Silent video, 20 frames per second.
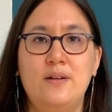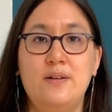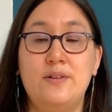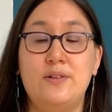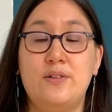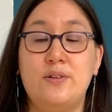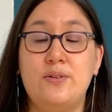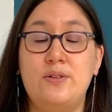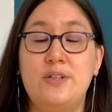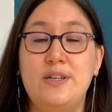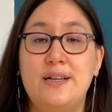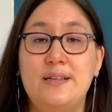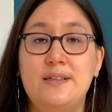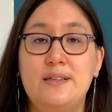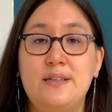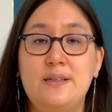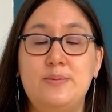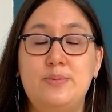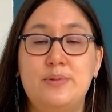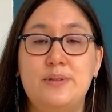so
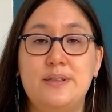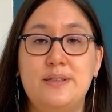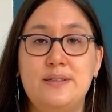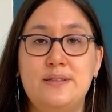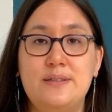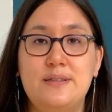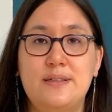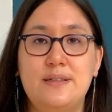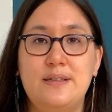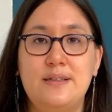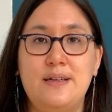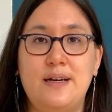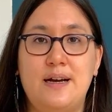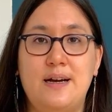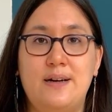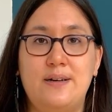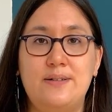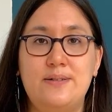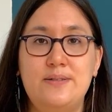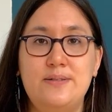gently breathe in and
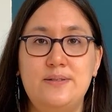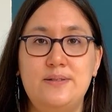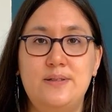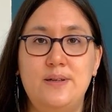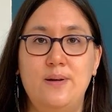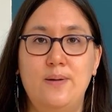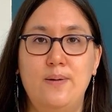out